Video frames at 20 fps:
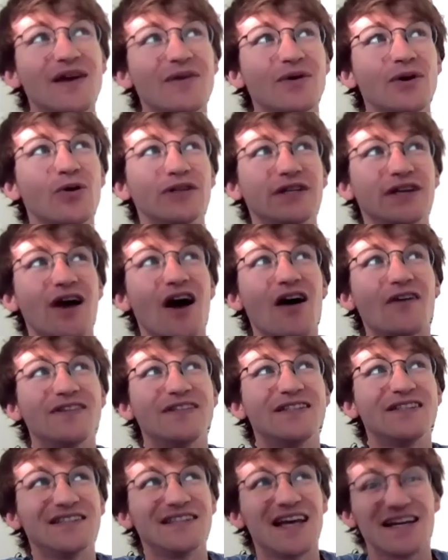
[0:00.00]
holding off
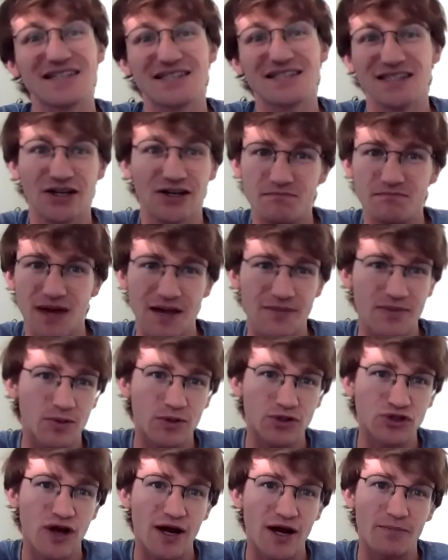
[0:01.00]
until next year. Maybe we'll
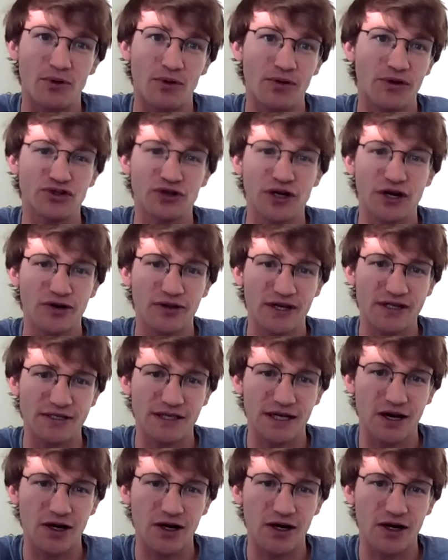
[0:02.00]
try to pull the trigger this year.